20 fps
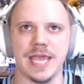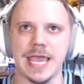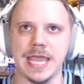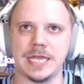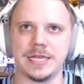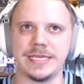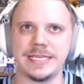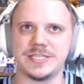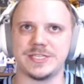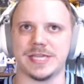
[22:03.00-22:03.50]

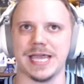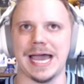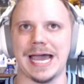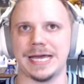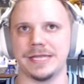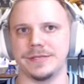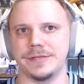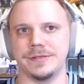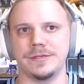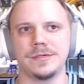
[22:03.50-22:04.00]
gain he's
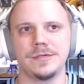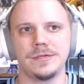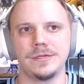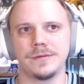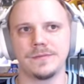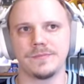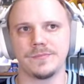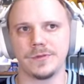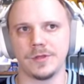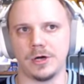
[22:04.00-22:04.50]
gotten
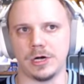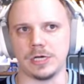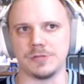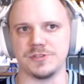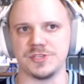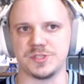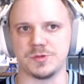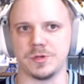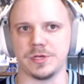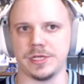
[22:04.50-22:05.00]
on
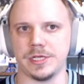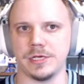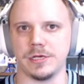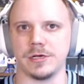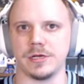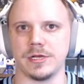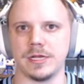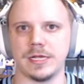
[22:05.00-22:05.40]
this one here.